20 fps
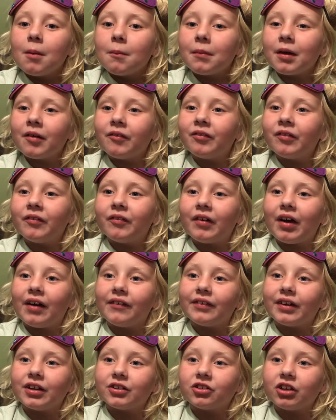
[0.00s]
me and the
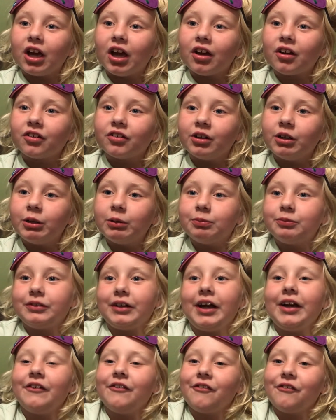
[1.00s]
Baba Truck Crew
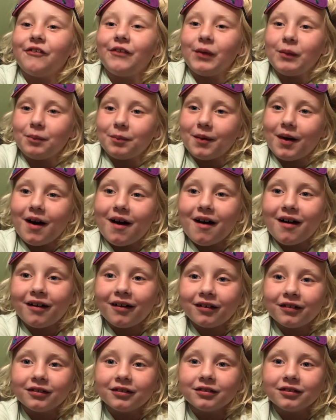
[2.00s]
played football.